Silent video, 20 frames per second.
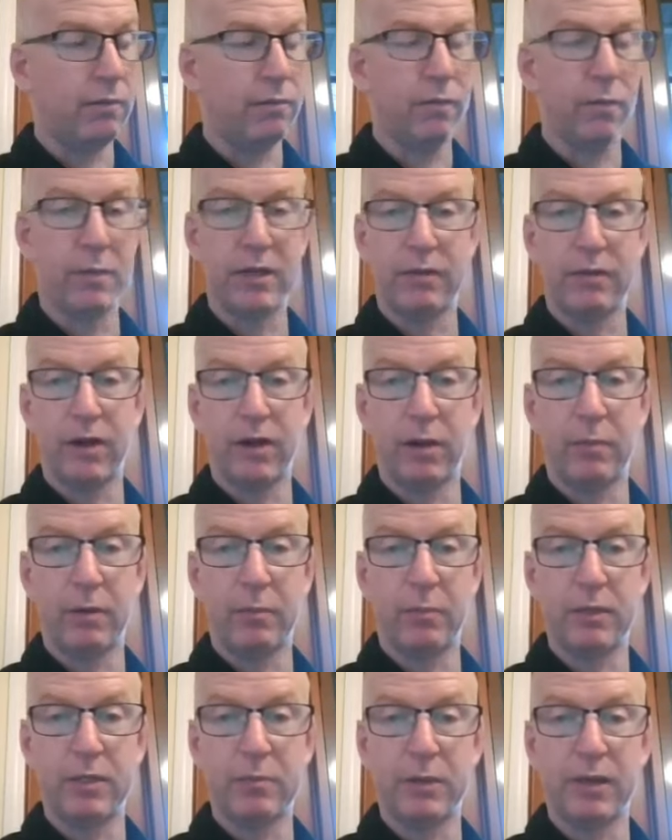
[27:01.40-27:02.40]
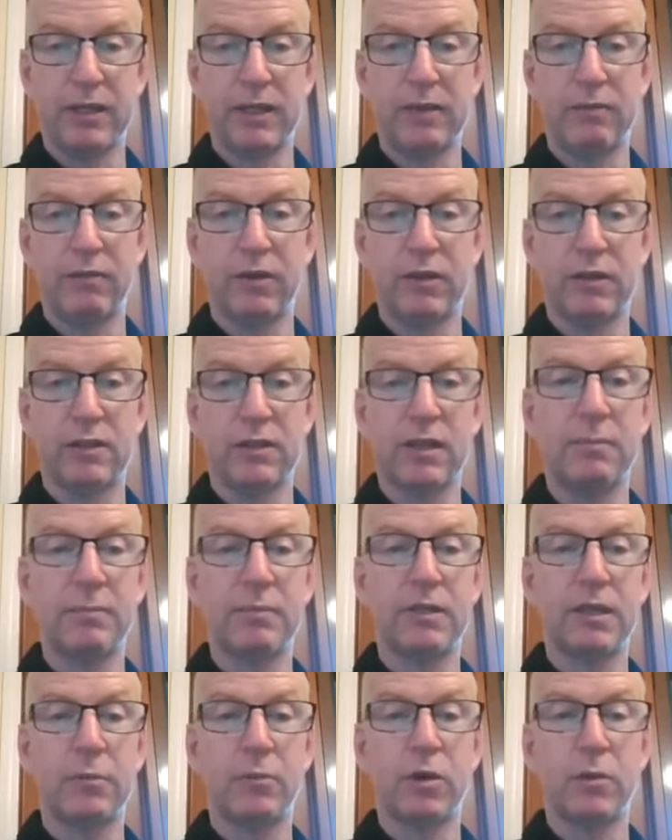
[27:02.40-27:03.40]
development perspective, because some
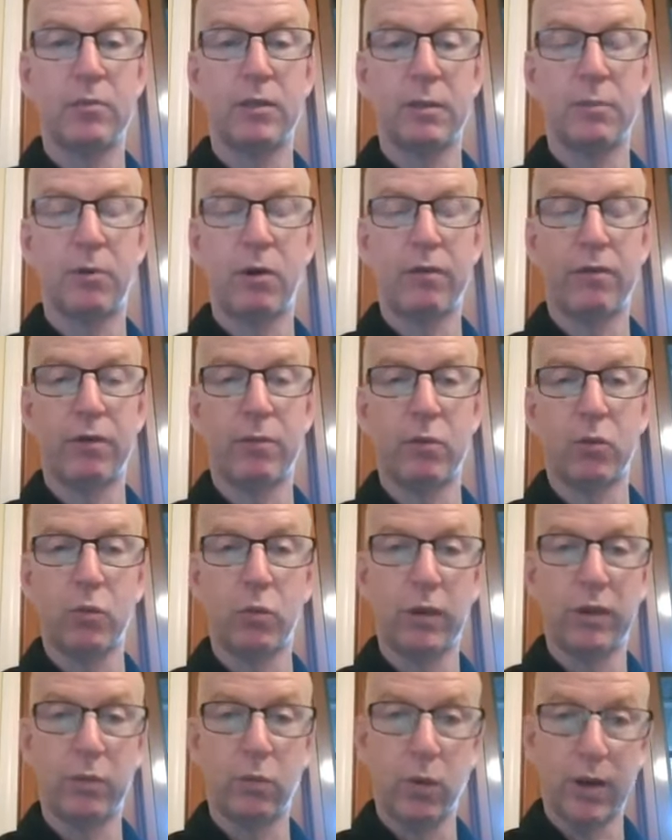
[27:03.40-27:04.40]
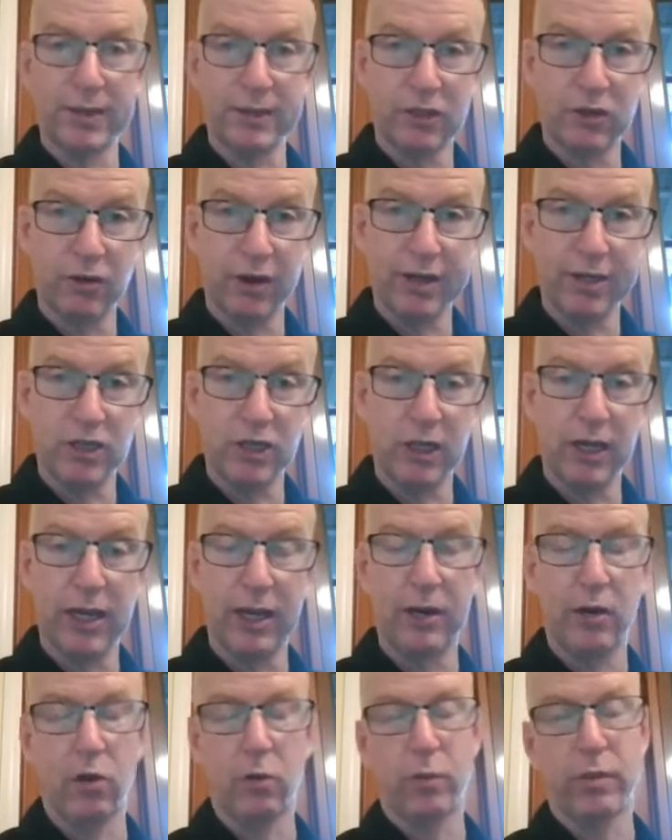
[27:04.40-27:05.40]
suburbs are profitable with one strategy
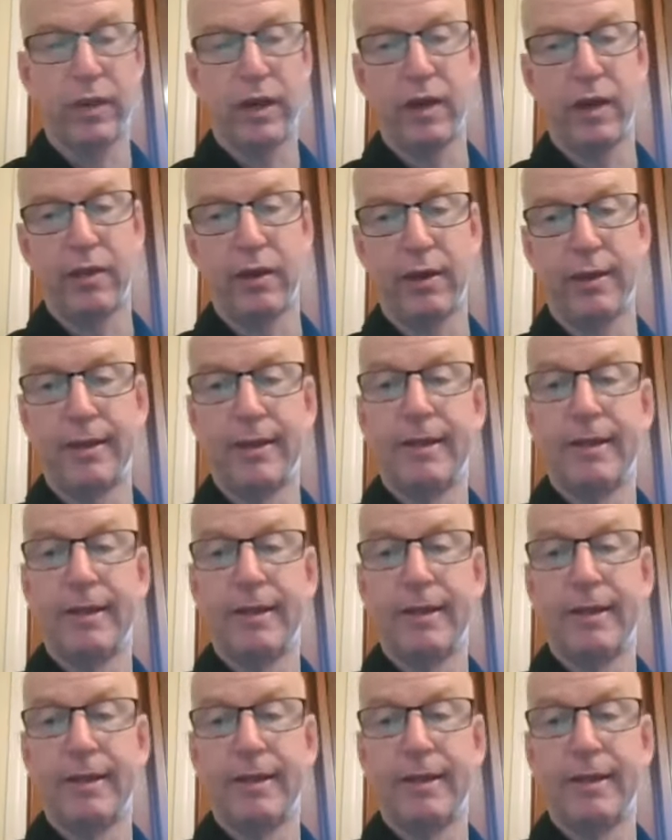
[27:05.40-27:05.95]
and not with another.